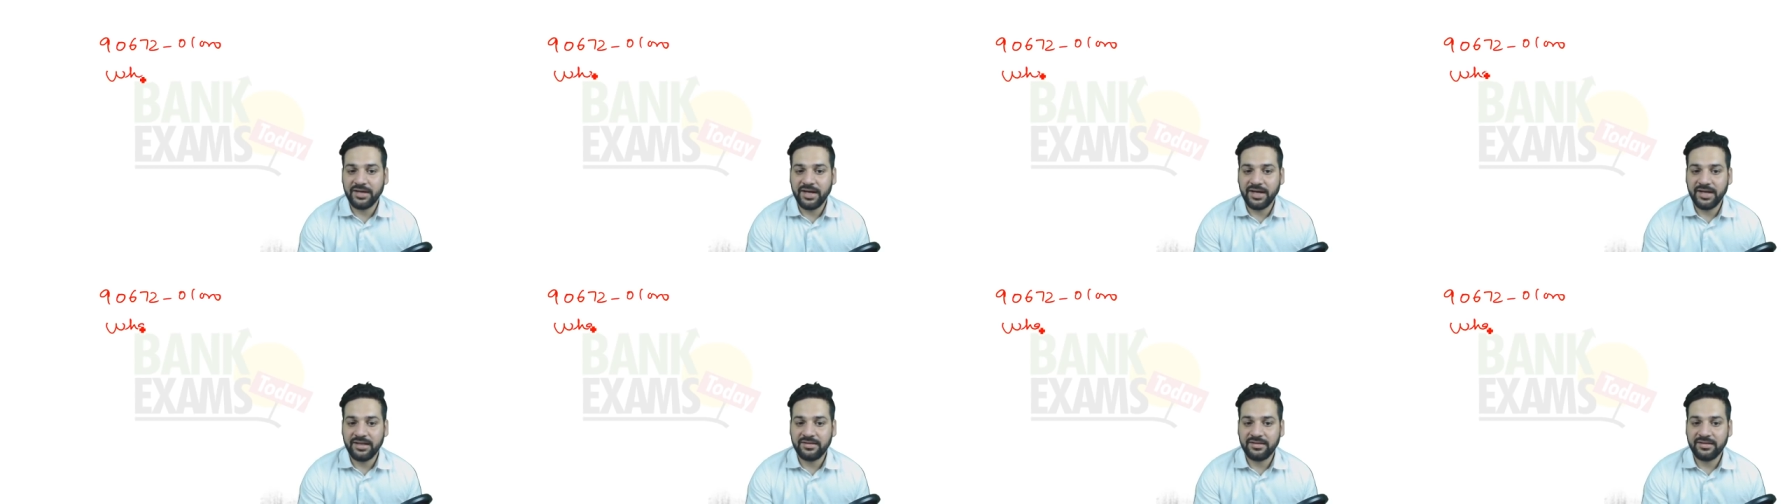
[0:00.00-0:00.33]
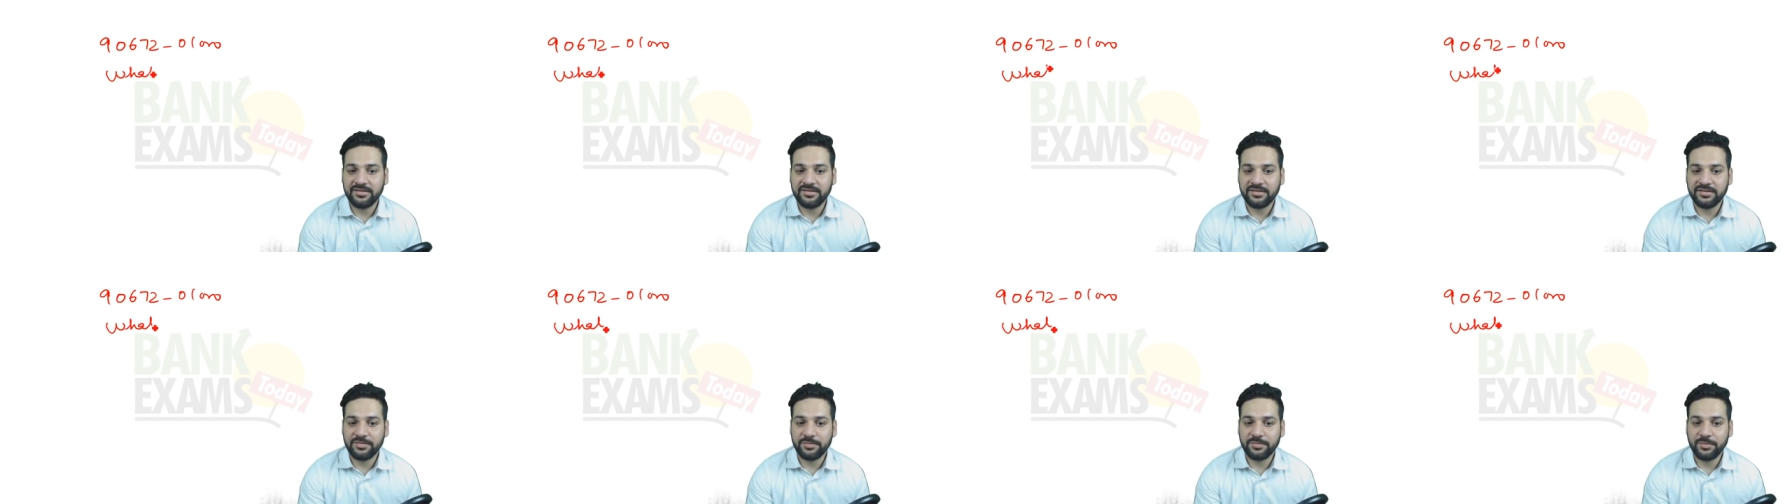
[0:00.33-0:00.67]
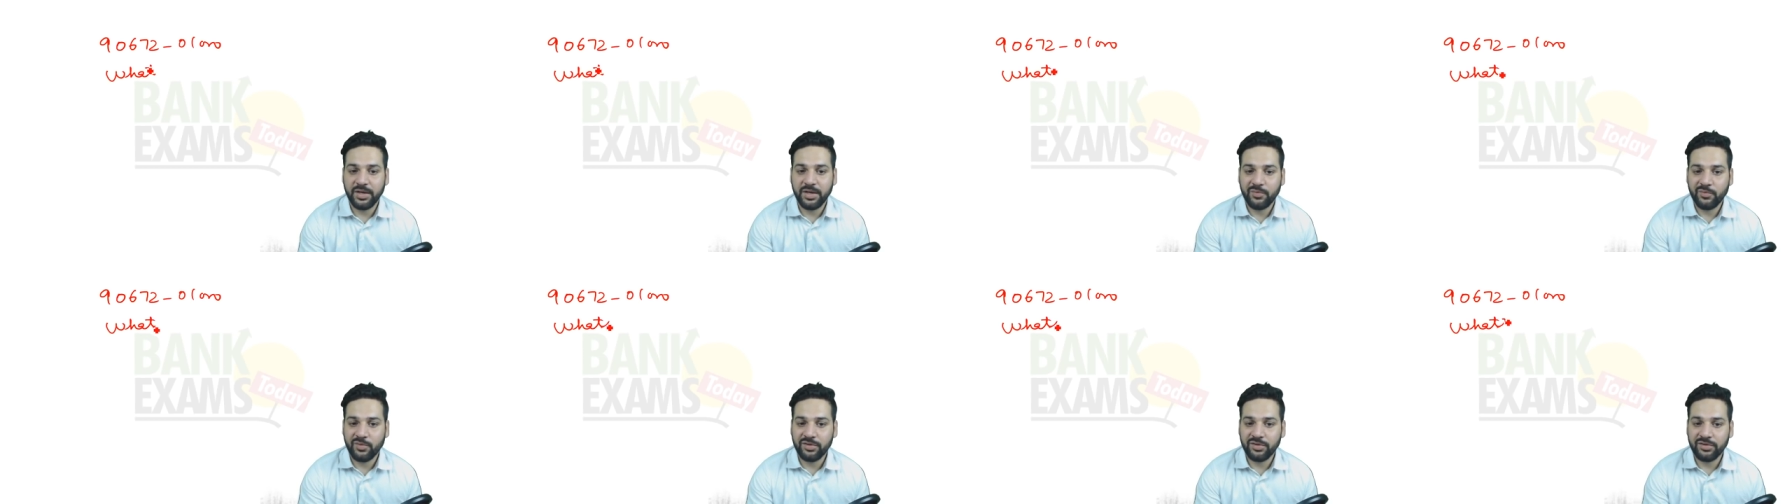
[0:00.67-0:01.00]
right this is
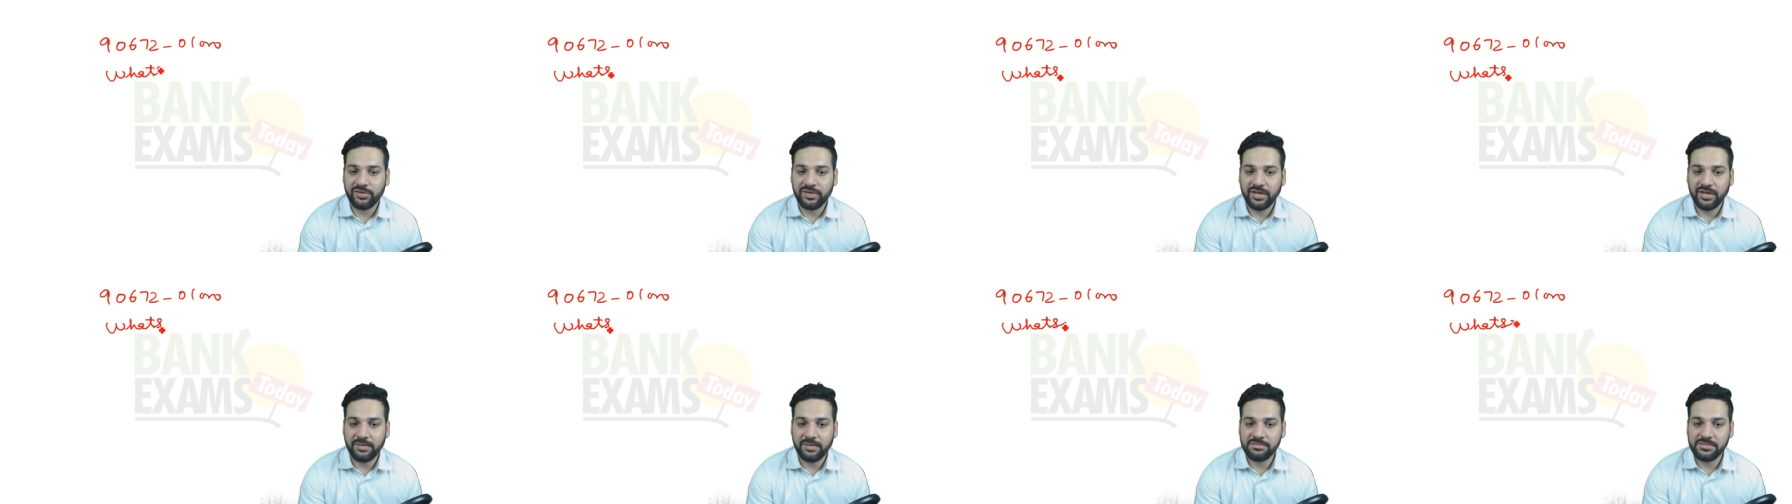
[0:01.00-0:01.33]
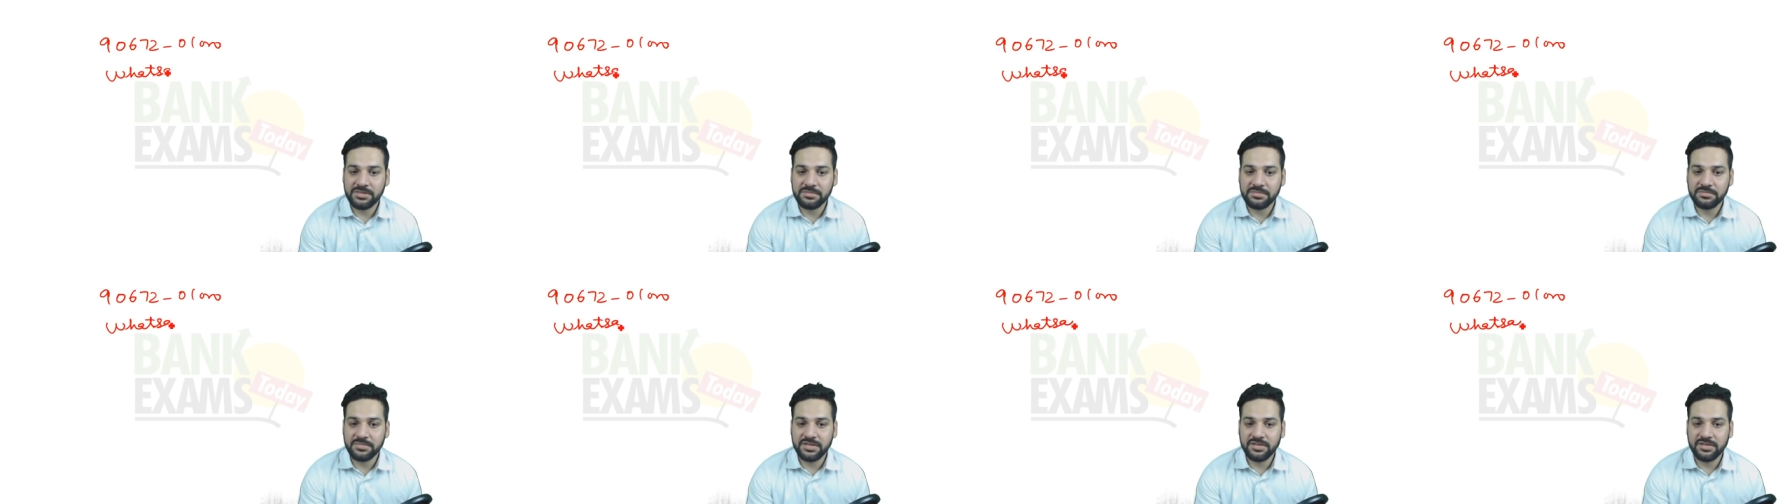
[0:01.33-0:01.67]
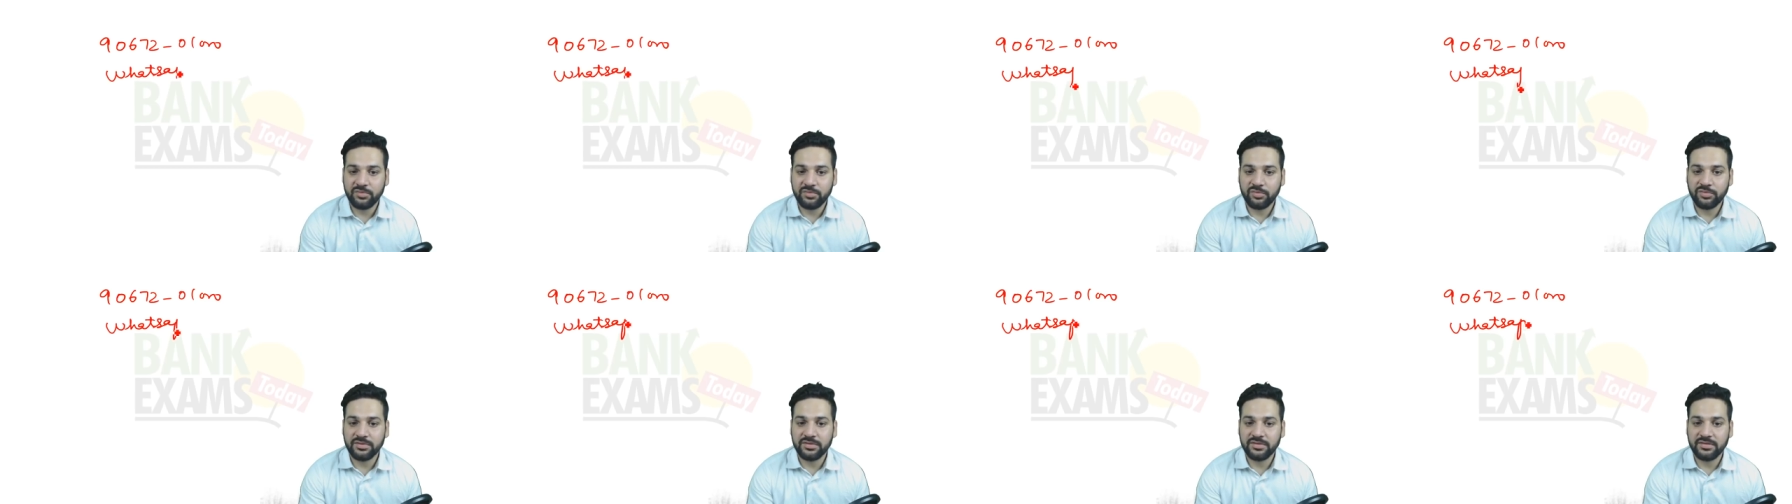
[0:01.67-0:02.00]
my whatsapp number
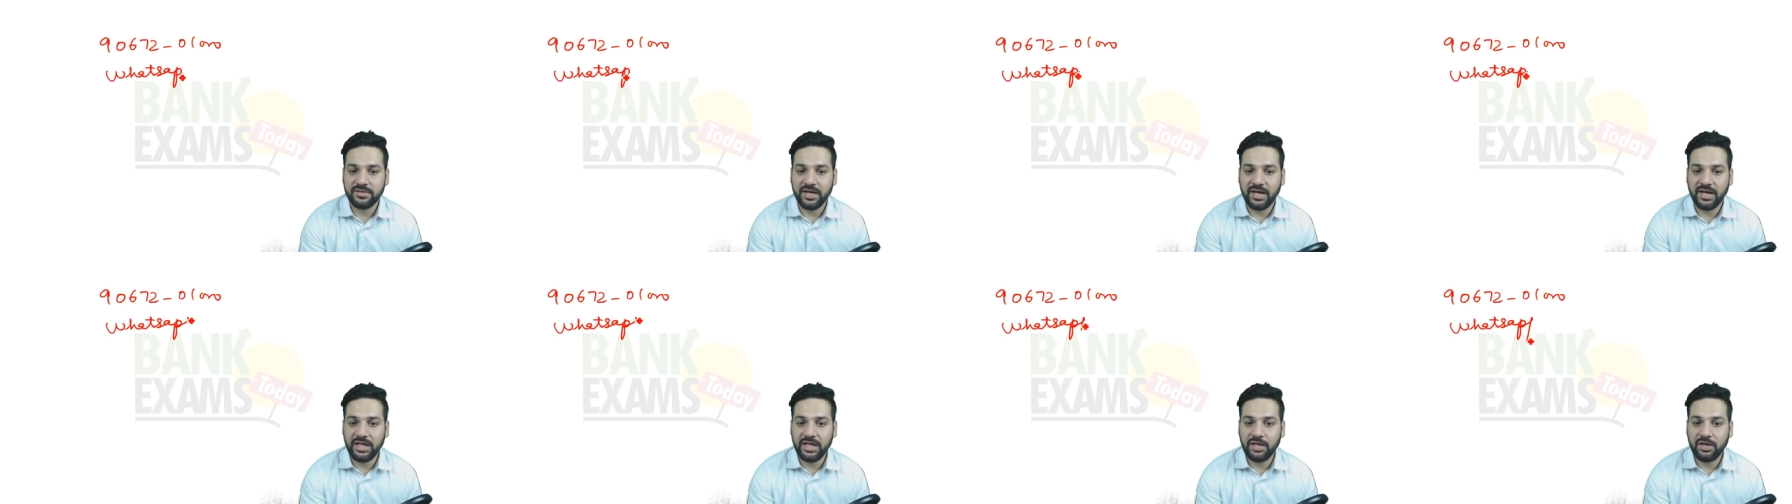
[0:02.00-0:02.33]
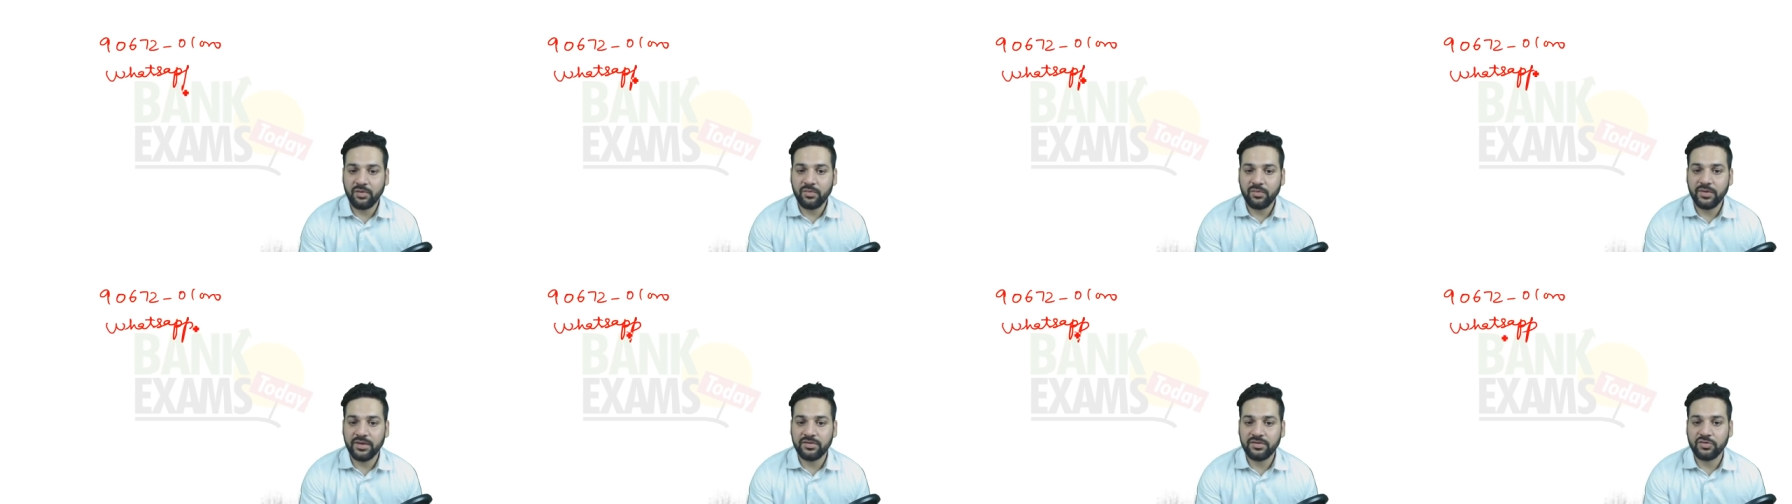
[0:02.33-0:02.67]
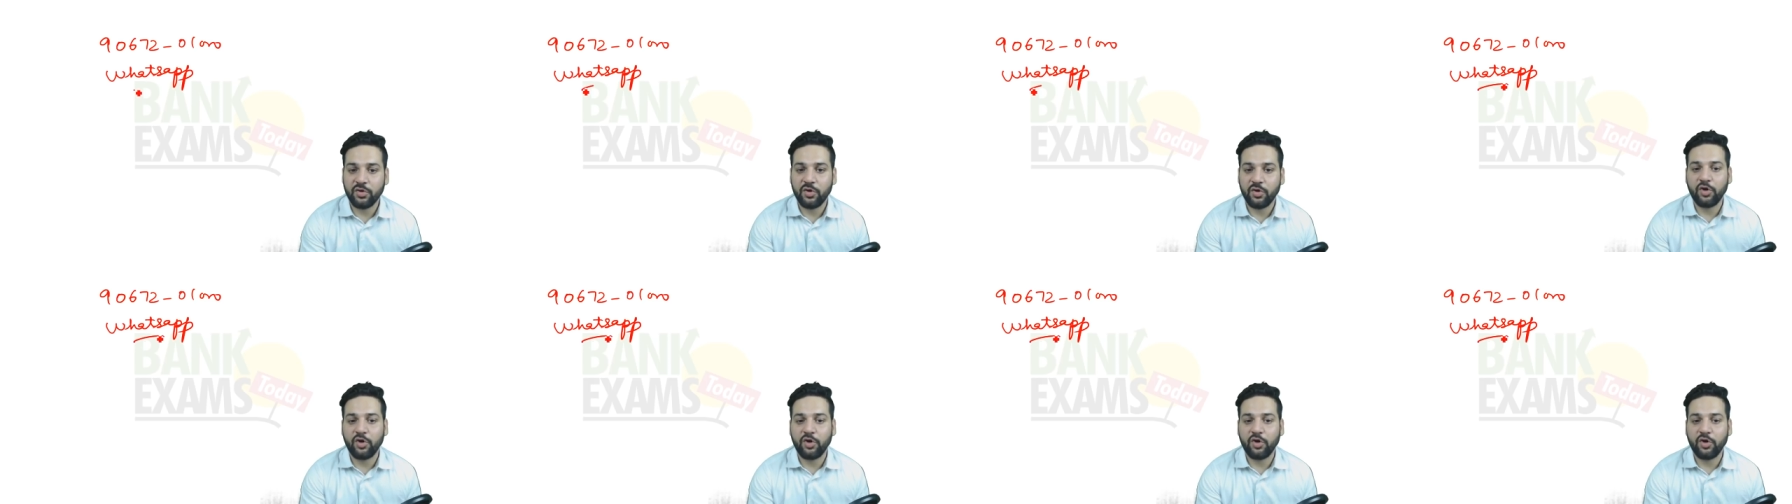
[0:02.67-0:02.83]
students i request